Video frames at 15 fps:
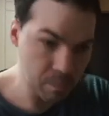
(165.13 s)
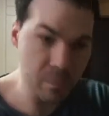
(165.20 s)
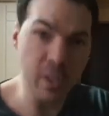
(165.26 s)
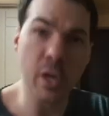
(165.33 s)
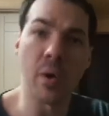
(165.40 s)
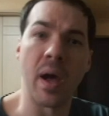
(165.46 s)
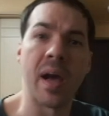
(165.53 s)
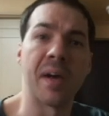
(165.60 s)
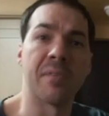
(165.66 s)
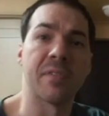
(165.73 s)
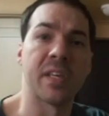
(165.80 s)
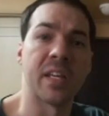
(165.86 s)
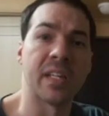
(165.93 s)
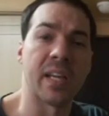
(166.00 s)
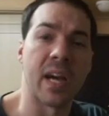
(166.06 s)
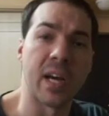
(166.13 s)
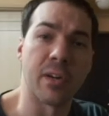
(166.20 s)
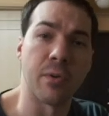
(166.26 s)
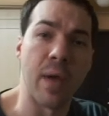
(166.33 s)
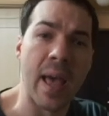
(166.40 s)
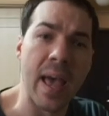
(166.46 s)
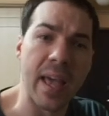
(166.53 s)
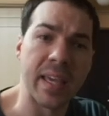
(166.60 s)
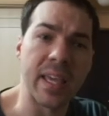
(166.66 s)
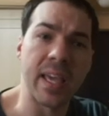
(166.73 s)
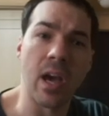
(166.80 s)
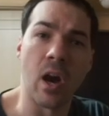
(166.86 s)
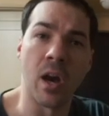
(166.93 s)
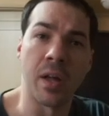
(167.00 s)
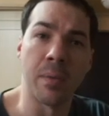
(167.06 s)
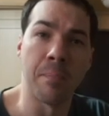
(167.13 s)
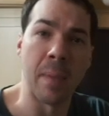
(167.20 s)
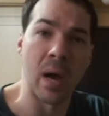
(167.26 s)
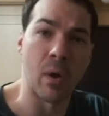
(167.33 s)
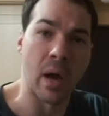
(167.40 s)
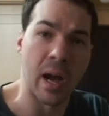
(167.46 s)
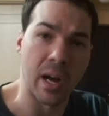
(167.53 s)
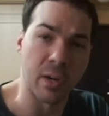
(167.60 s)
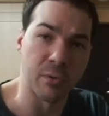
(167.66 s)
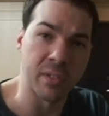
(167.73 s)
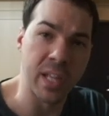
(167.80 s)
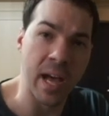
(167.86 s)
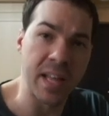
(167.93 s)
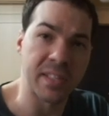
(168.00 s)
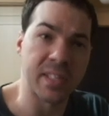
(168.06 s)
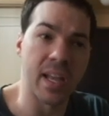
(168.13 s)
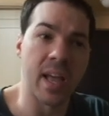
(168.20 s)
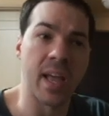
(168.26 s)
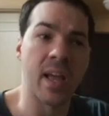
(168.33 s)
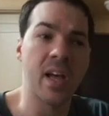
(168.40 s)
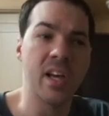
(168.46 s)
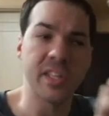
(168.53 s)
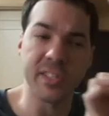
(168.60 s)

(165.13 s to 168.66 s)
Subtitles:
you have Kenkaku Heiki on Mount Hakodate,